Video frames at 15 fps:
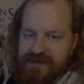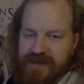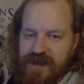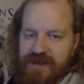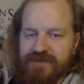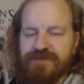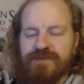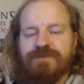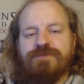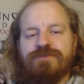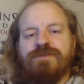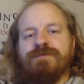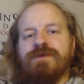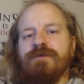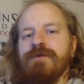Hey guys, the
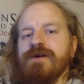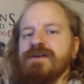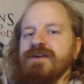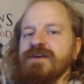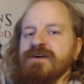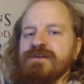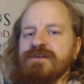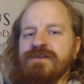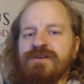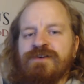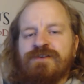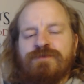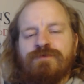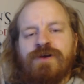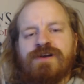dude from Denmark here.
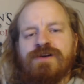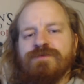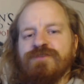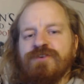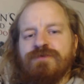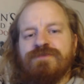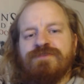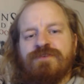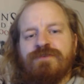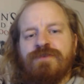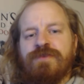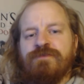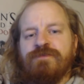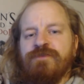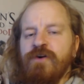Welcome to
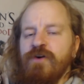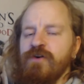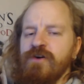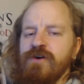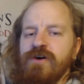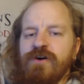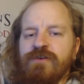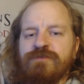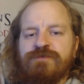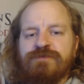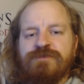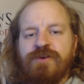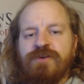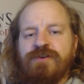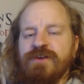episode 4
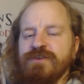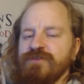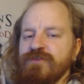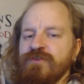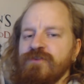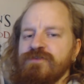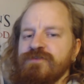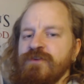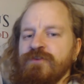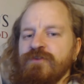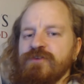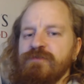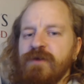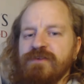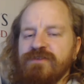of Journey into Nyx, the
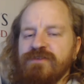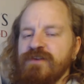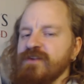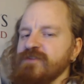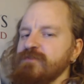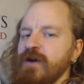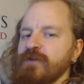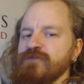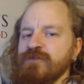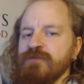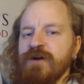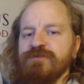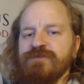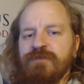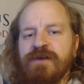new expansion that's about to
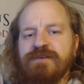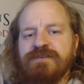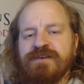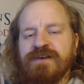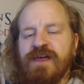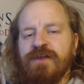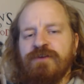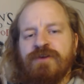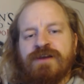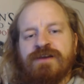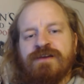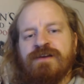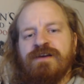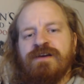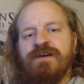come out from at the
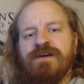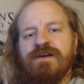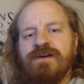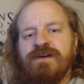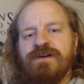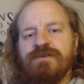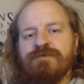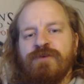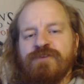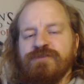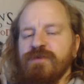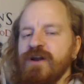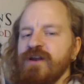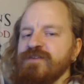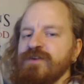Gathering. More
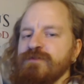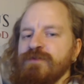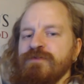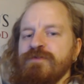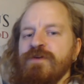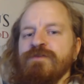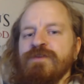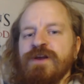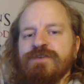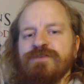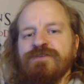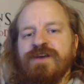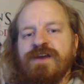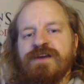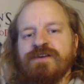spoilers have been revealed
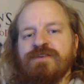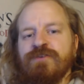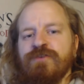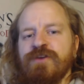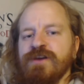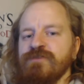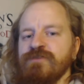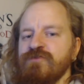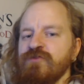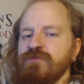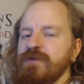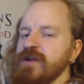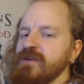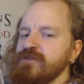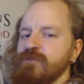today, including
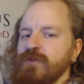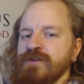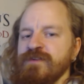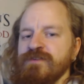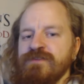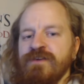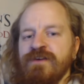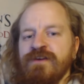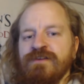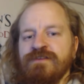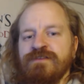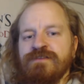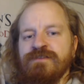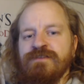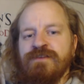Groupix, which is
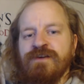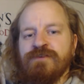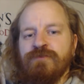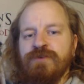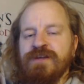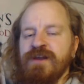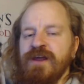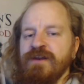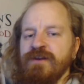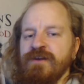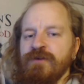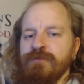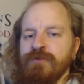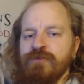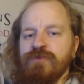the green
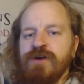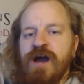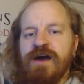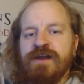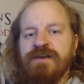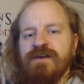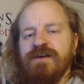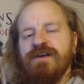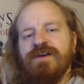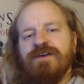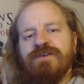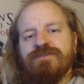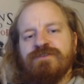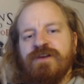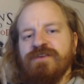and blue guard.
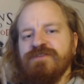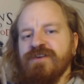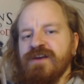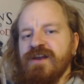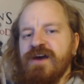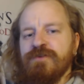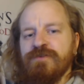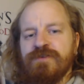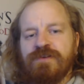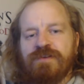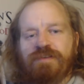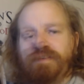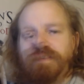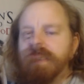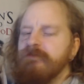So let's check it out.